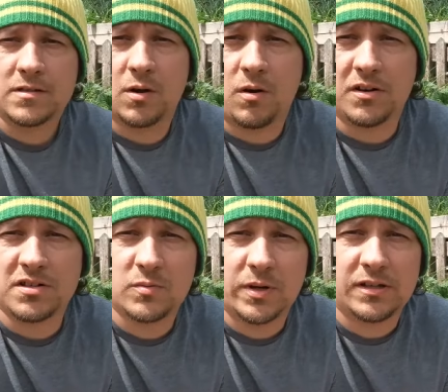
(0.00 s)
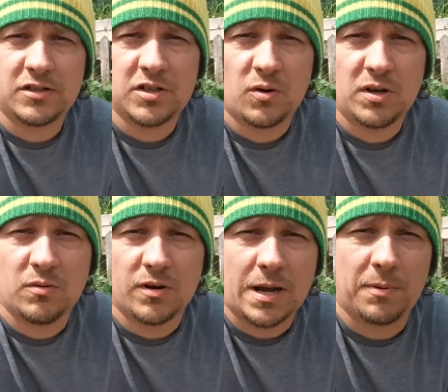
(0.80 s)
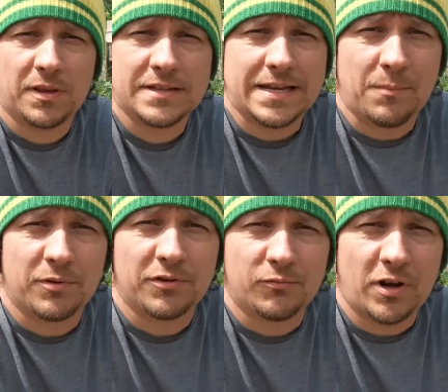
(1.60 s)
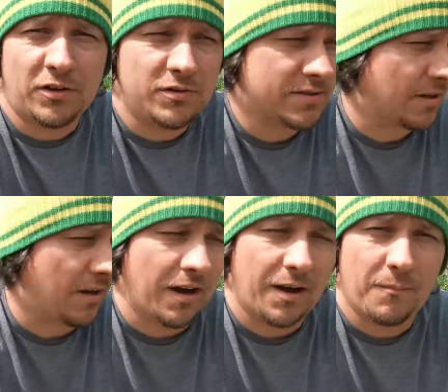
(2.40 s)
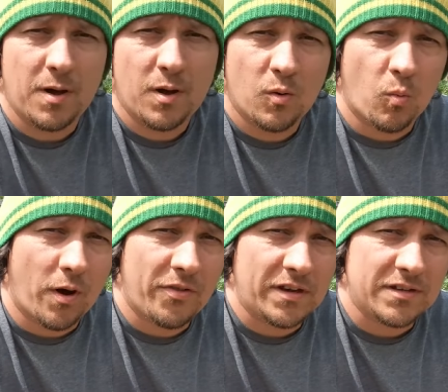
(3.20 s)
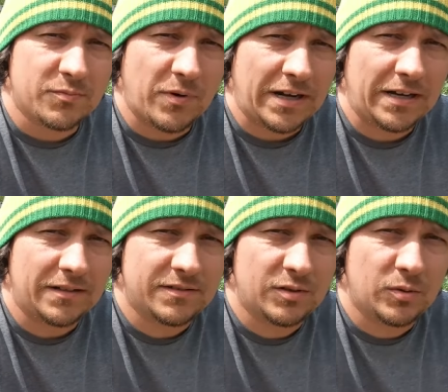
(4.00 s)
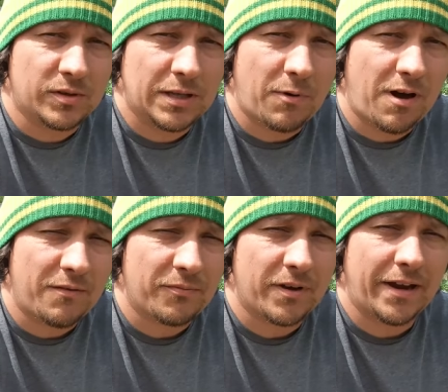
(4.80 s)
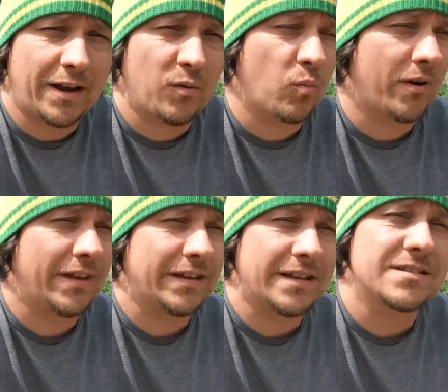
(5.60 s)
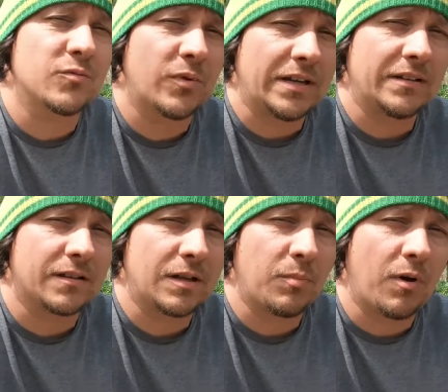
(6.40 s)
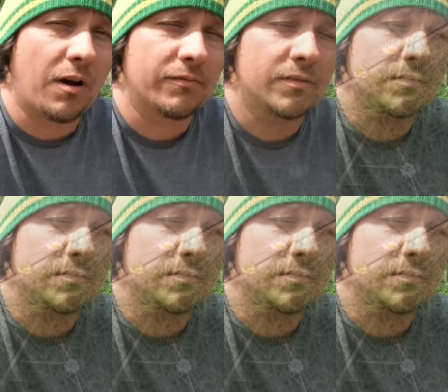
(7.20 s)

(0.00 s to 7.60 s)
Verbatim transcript: So I'll just quickly show you a couple examples of runners, um, one that is ready to clip off and one that isn't ready to clip off.